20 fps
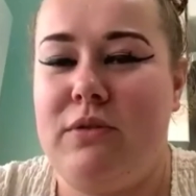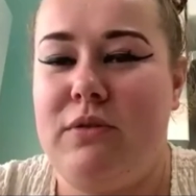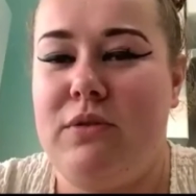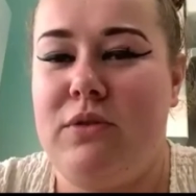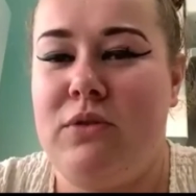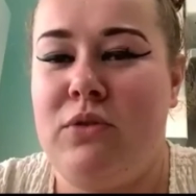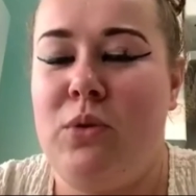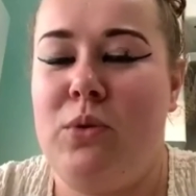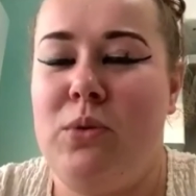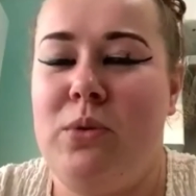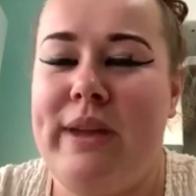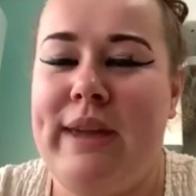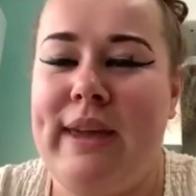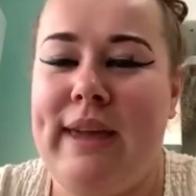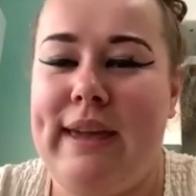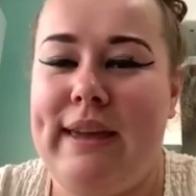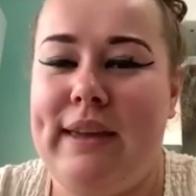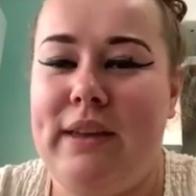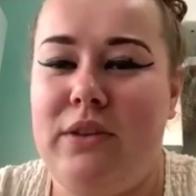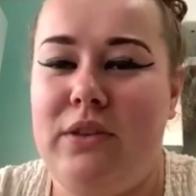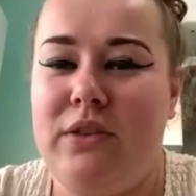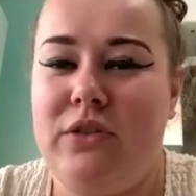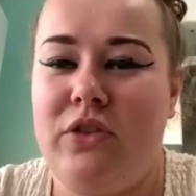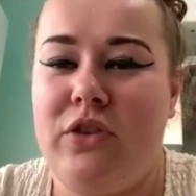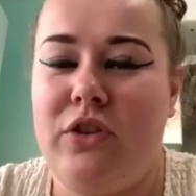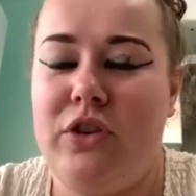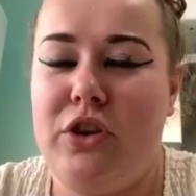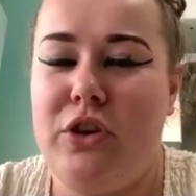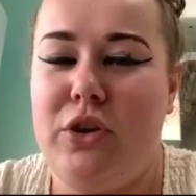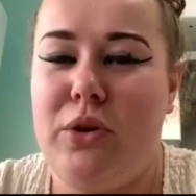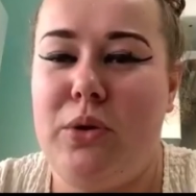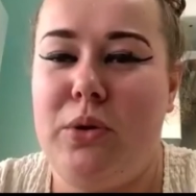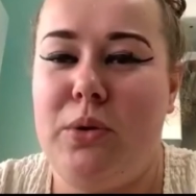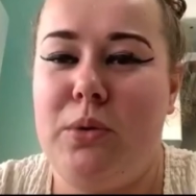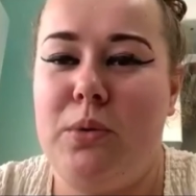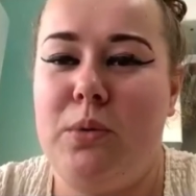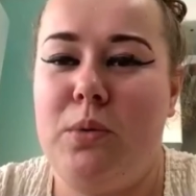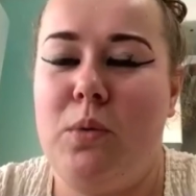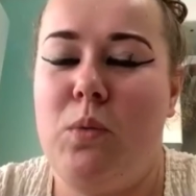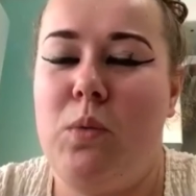talking to
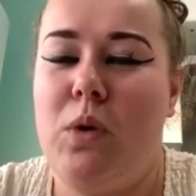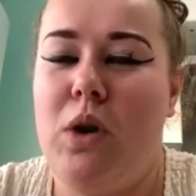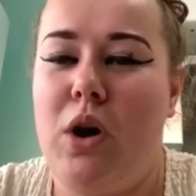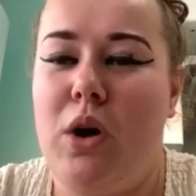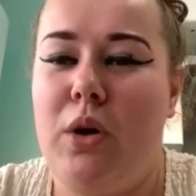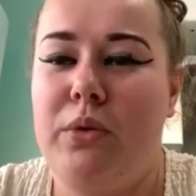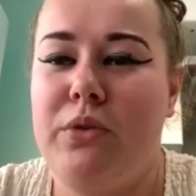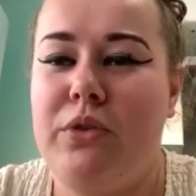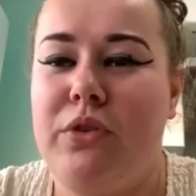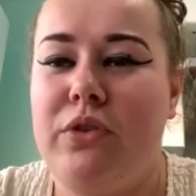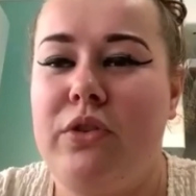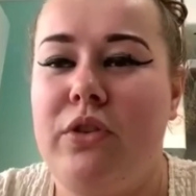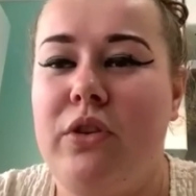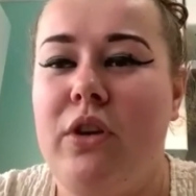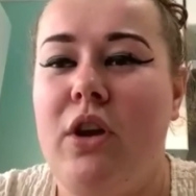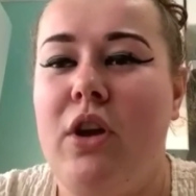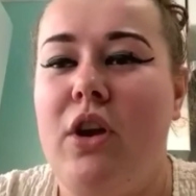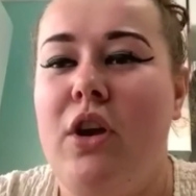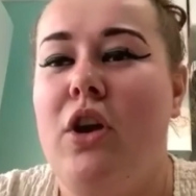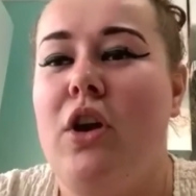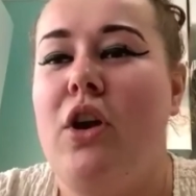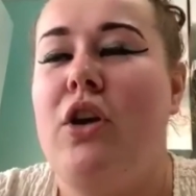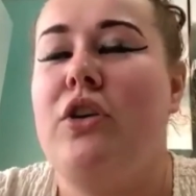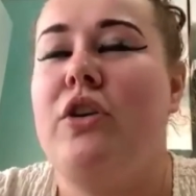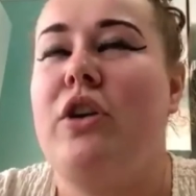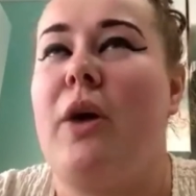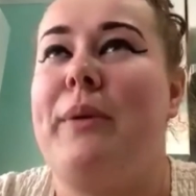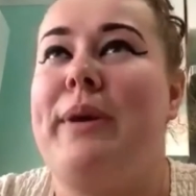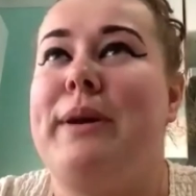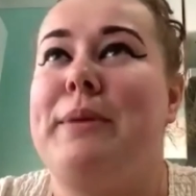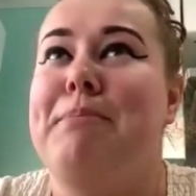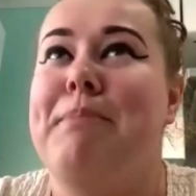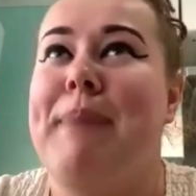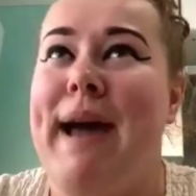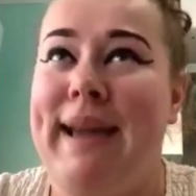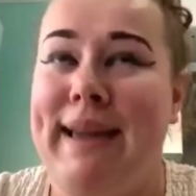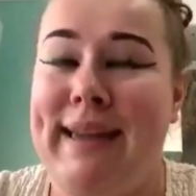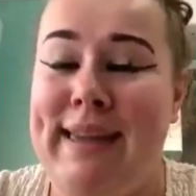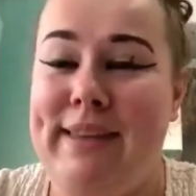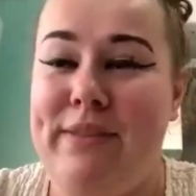you whilst going
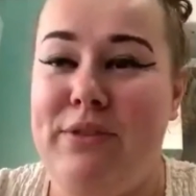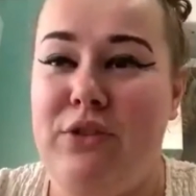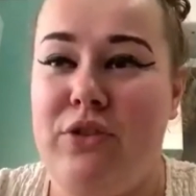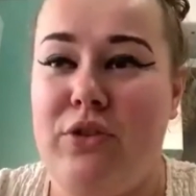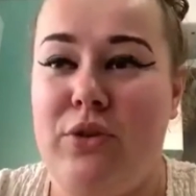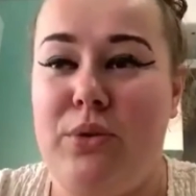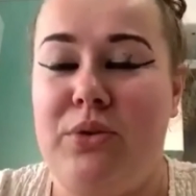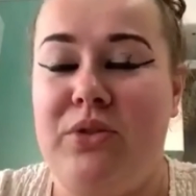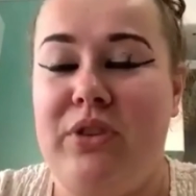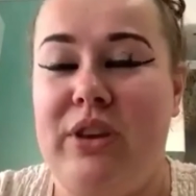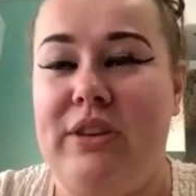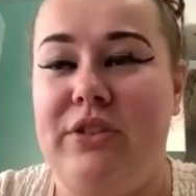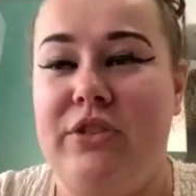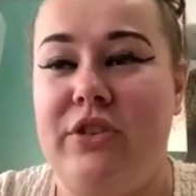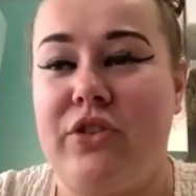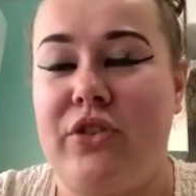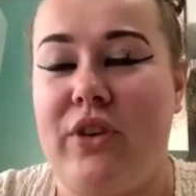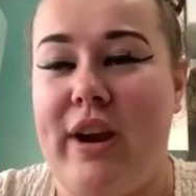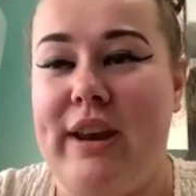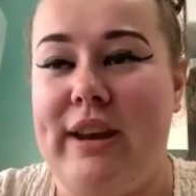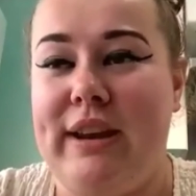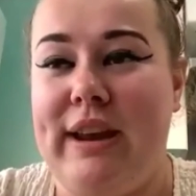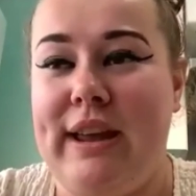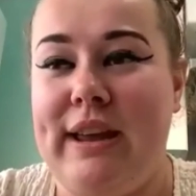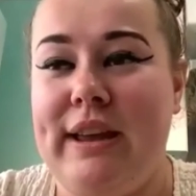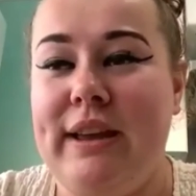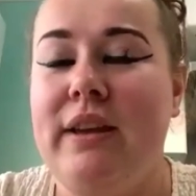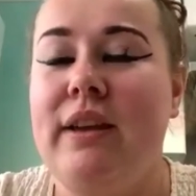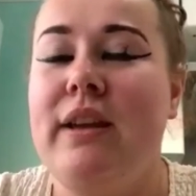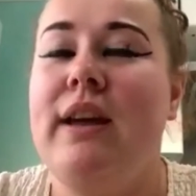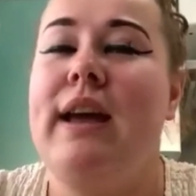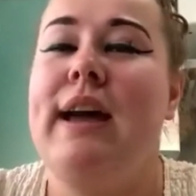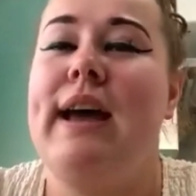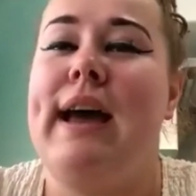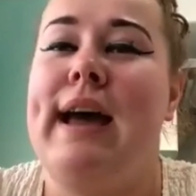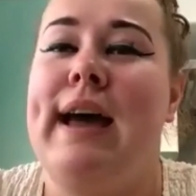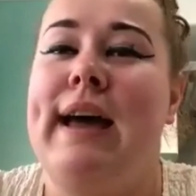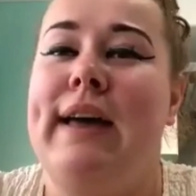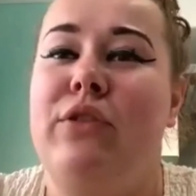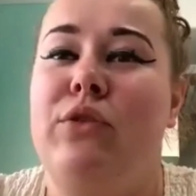back into teacher training
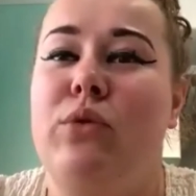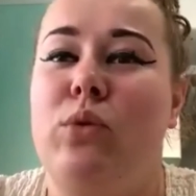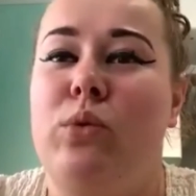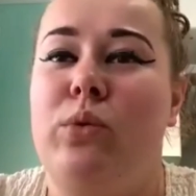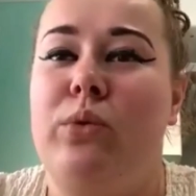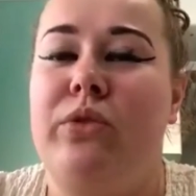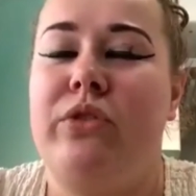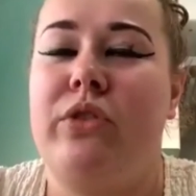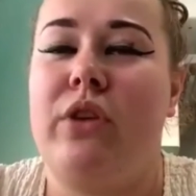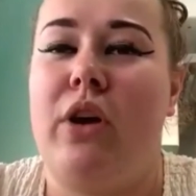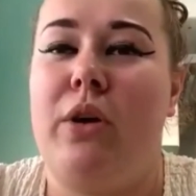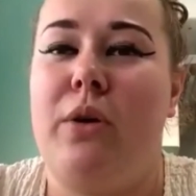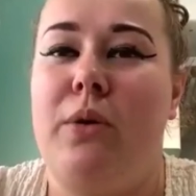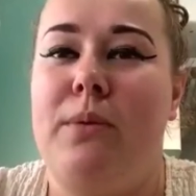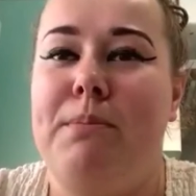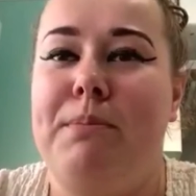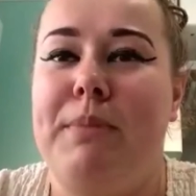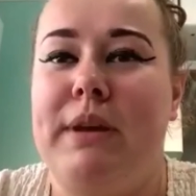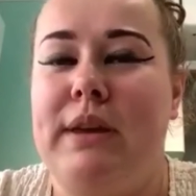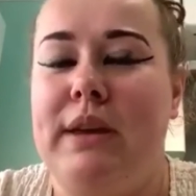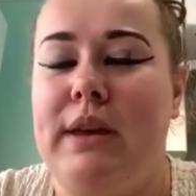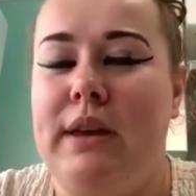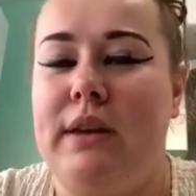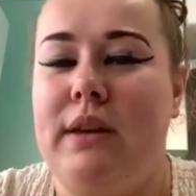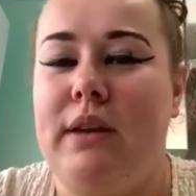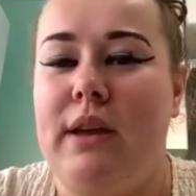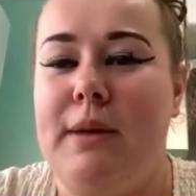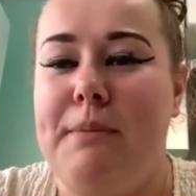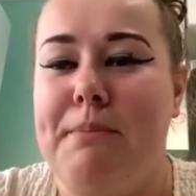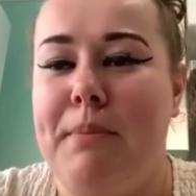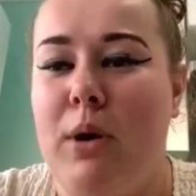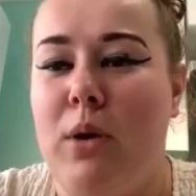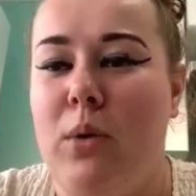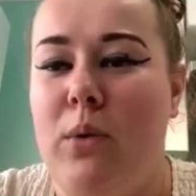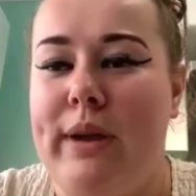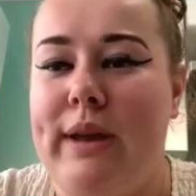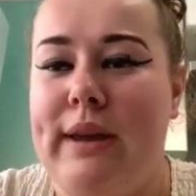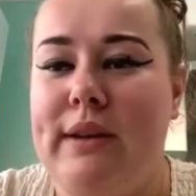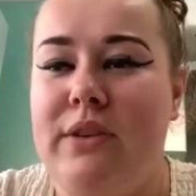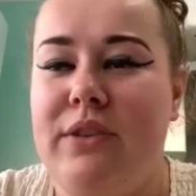and also being
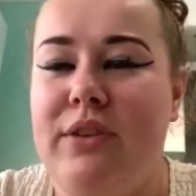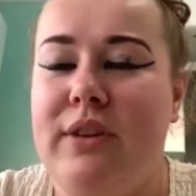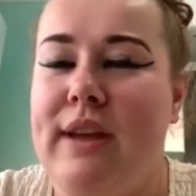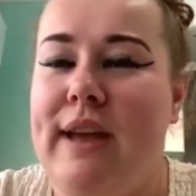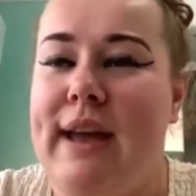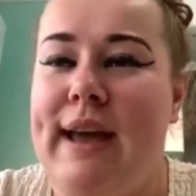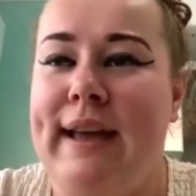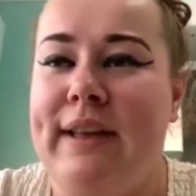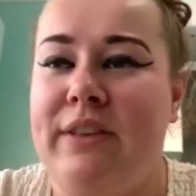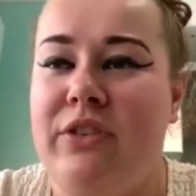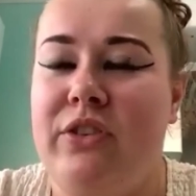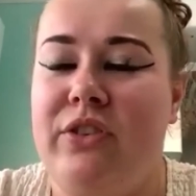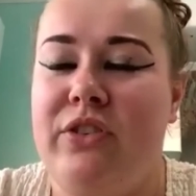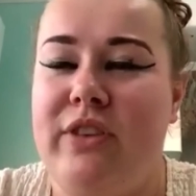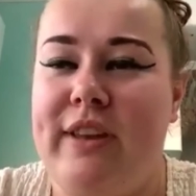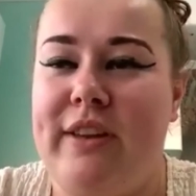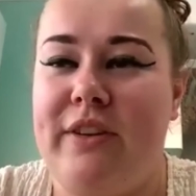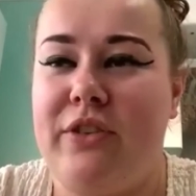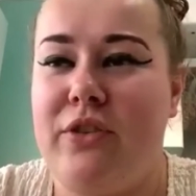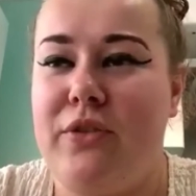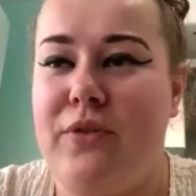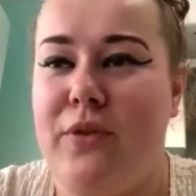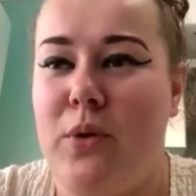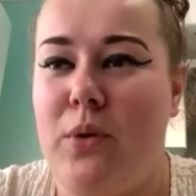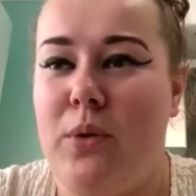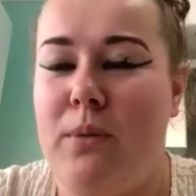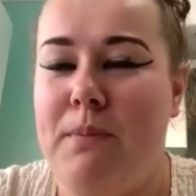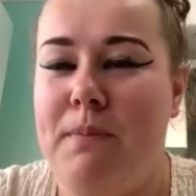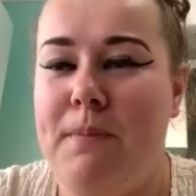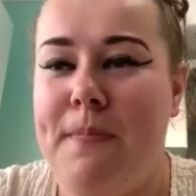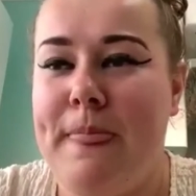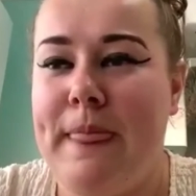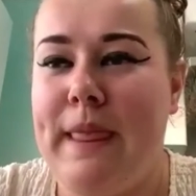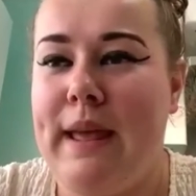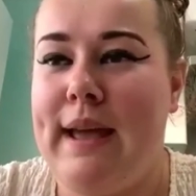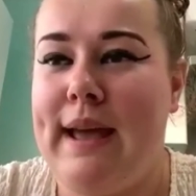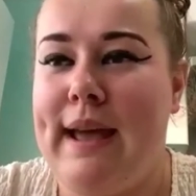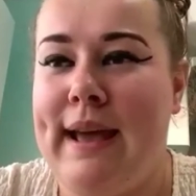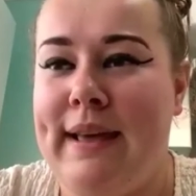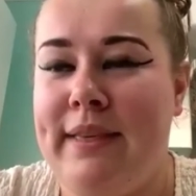employed at a sixth form
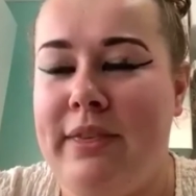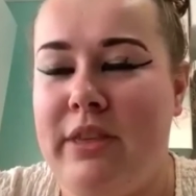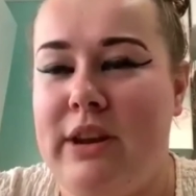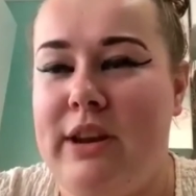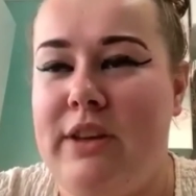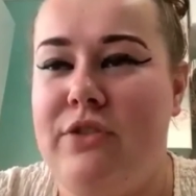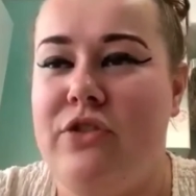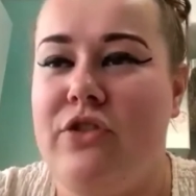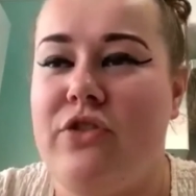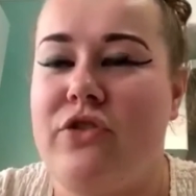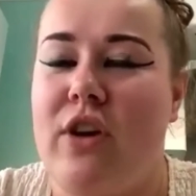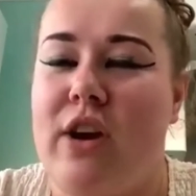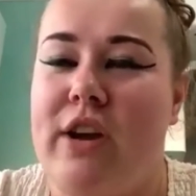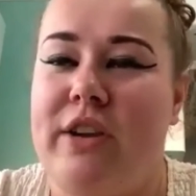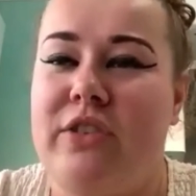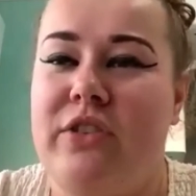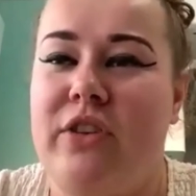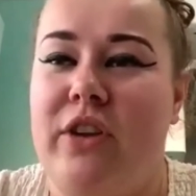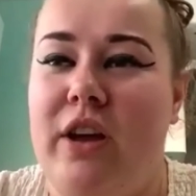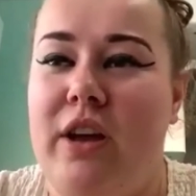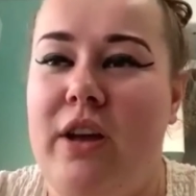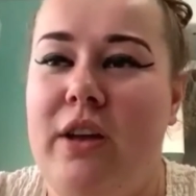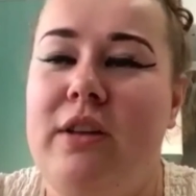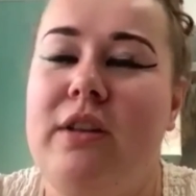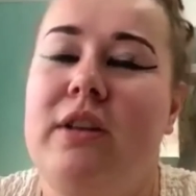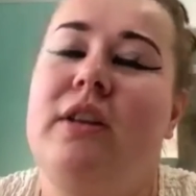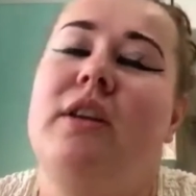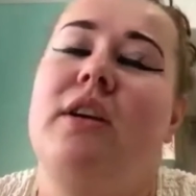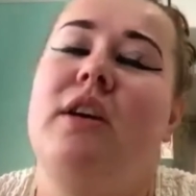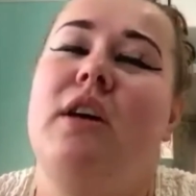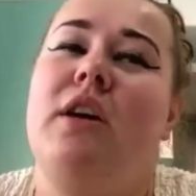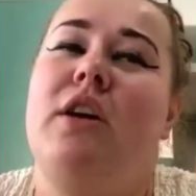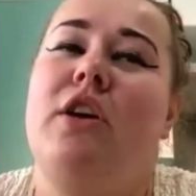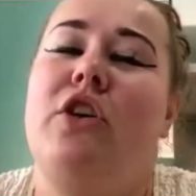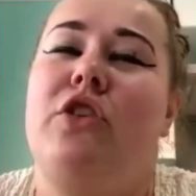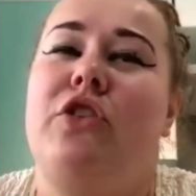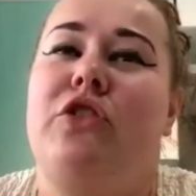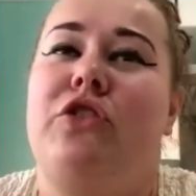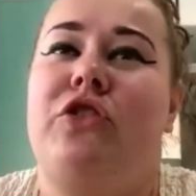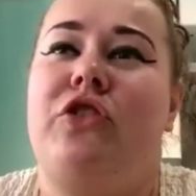as an instructor.
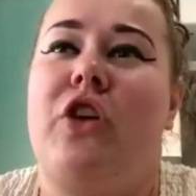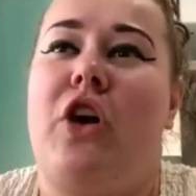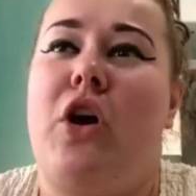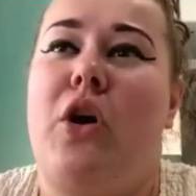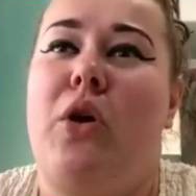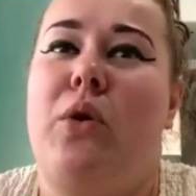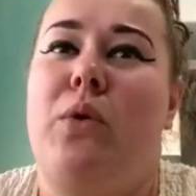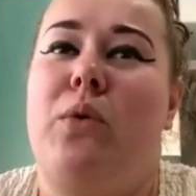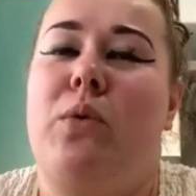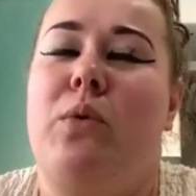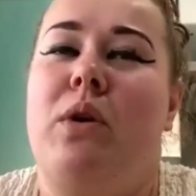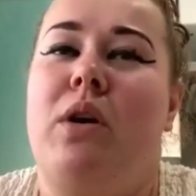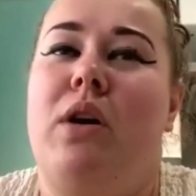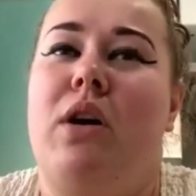So